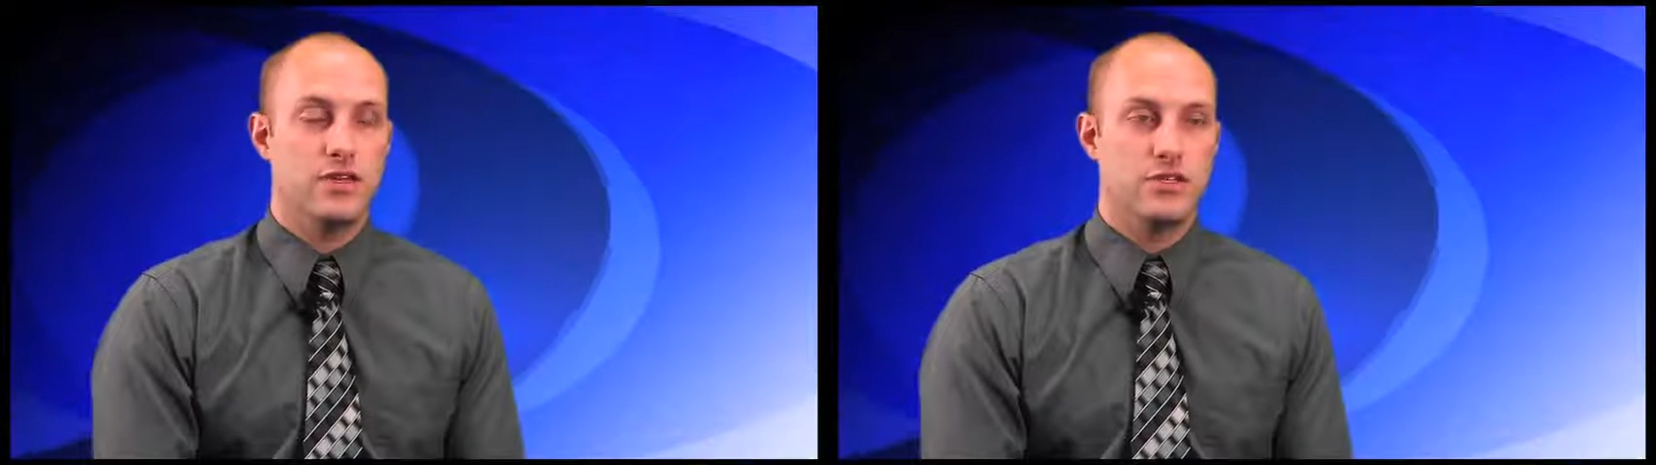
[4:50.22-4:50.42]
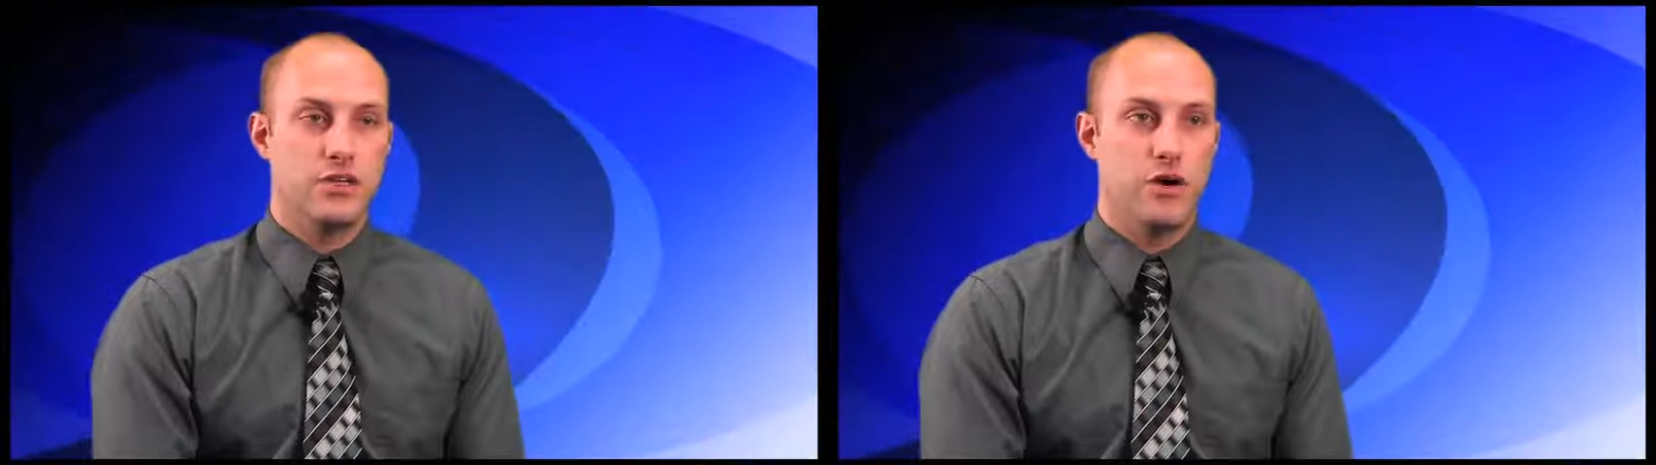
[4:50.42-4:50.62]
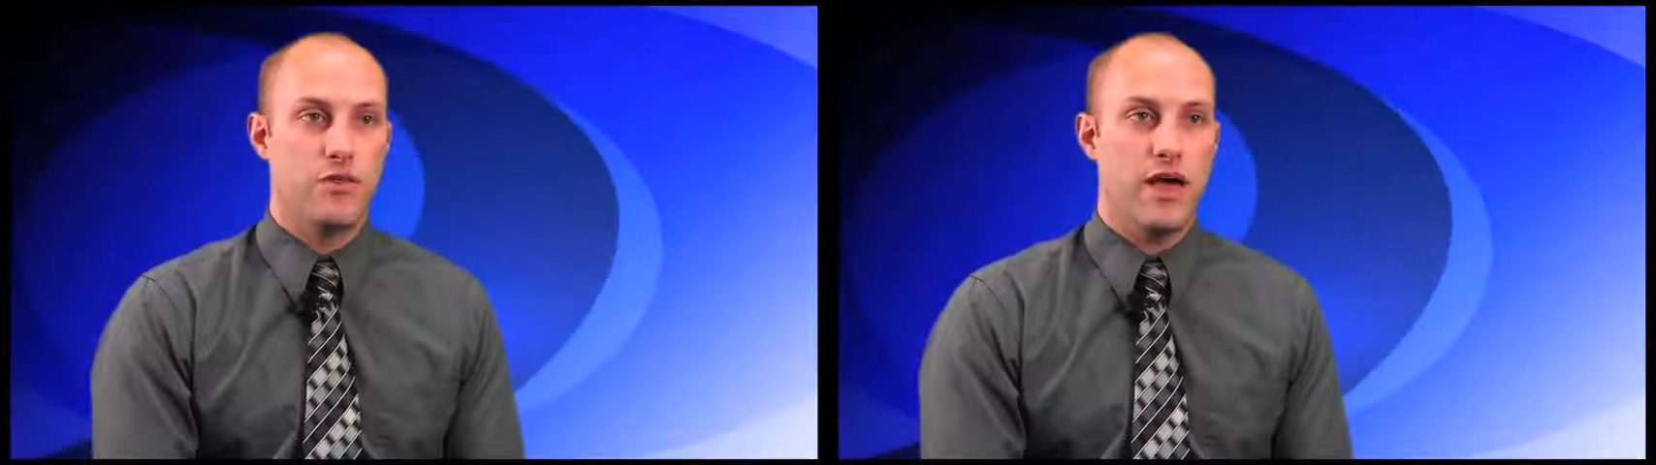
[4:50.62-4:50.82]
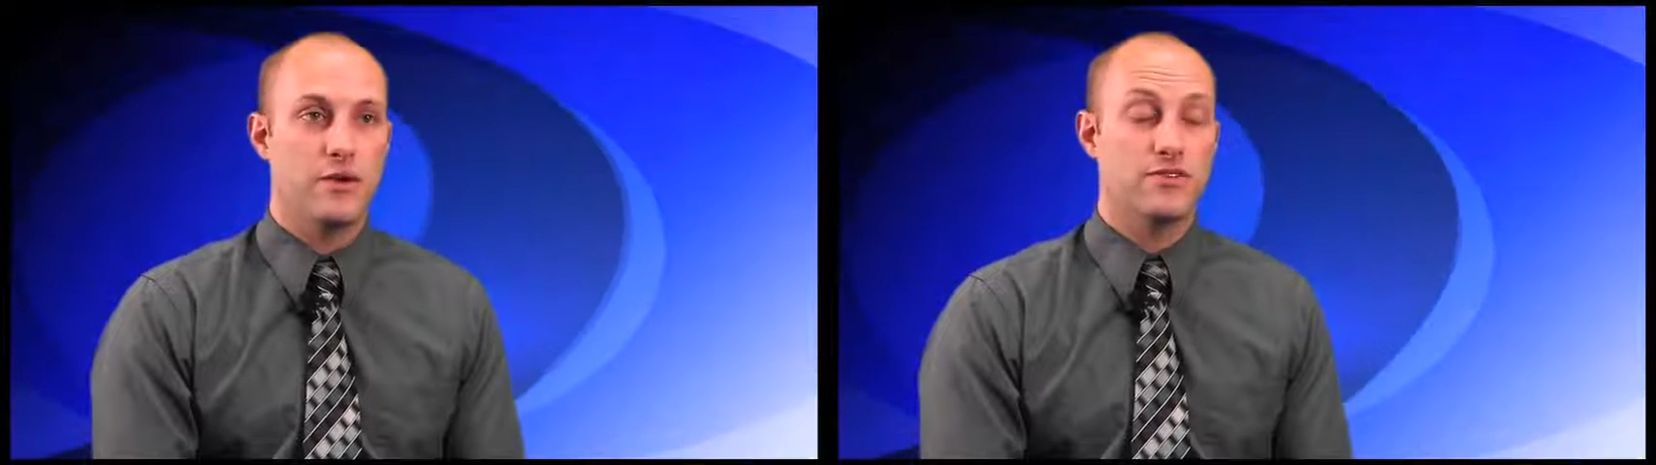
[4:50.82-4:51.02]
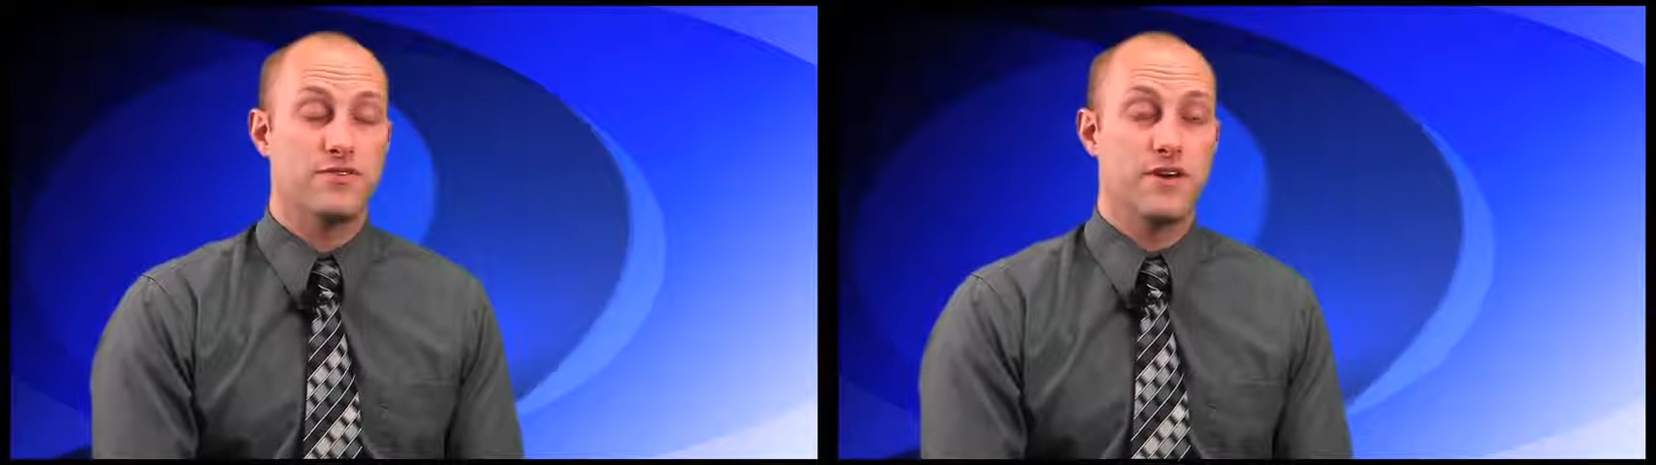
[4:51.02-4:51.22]
So that
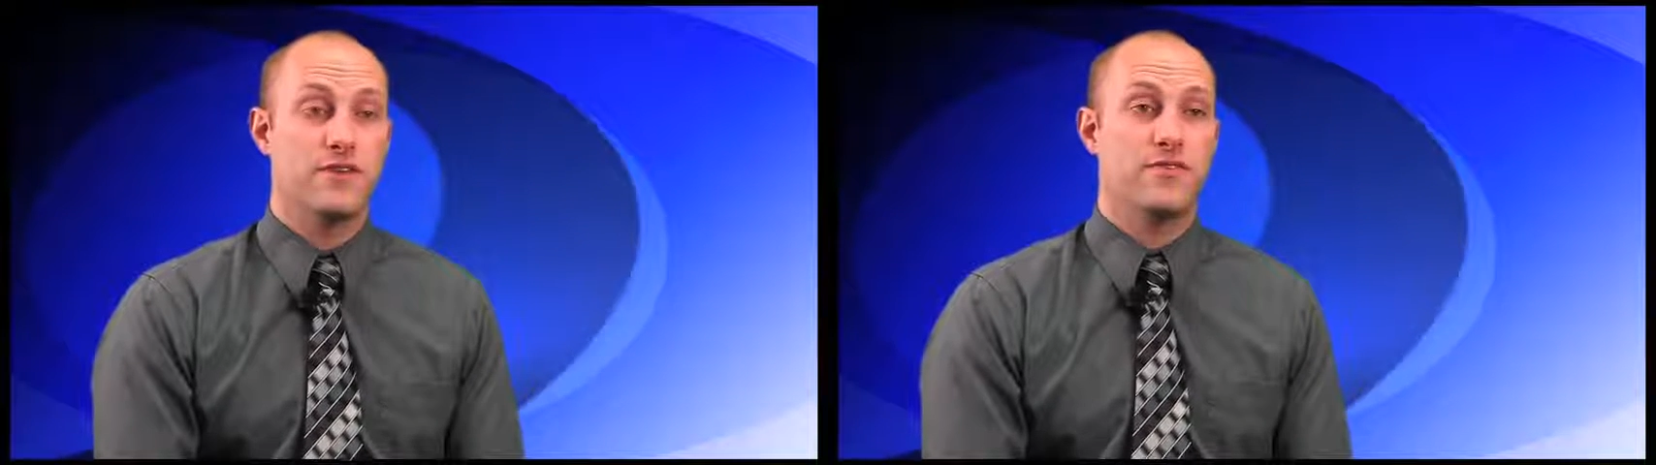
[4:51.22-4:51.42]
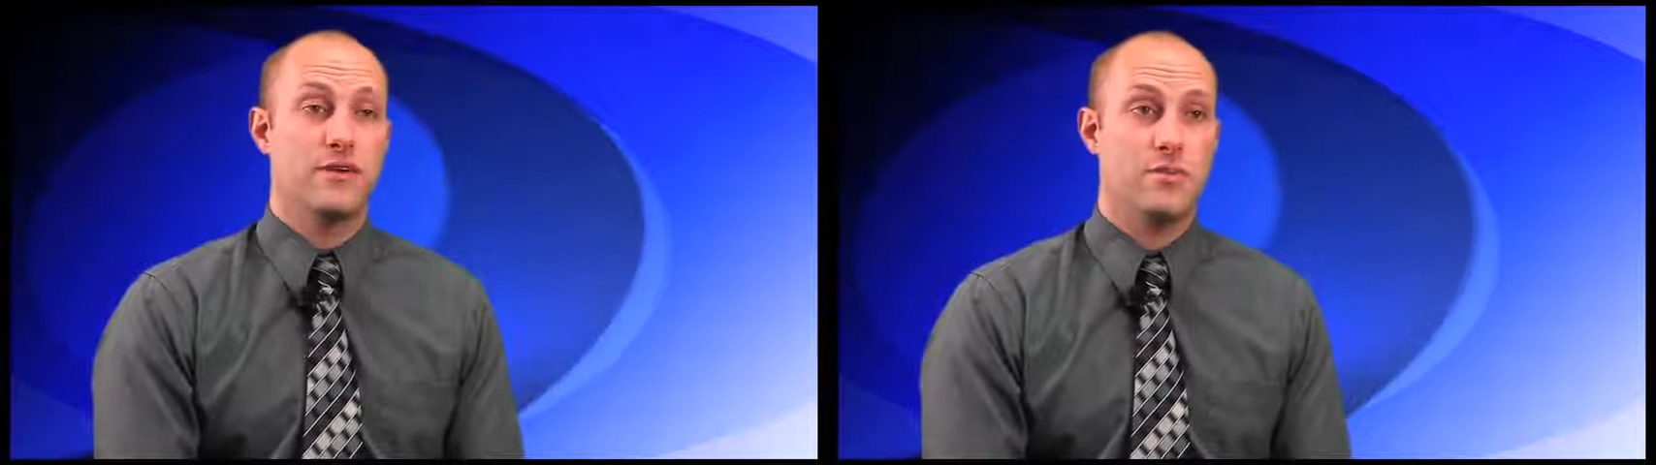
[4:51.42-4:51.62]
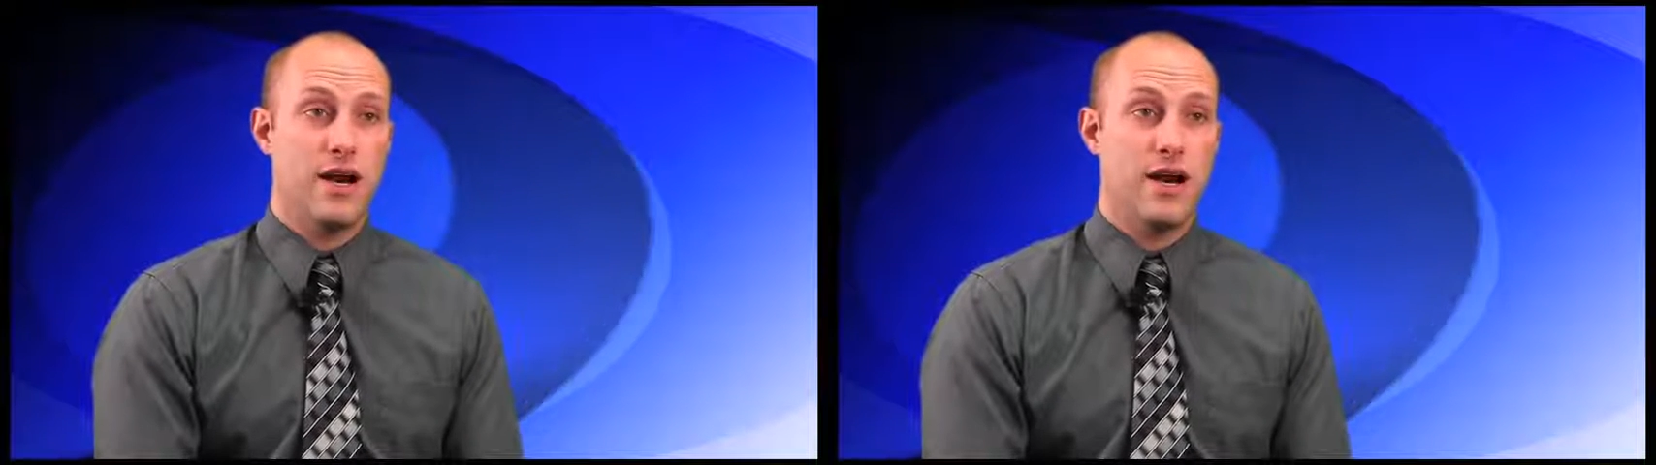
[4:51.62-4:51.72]
was a very, very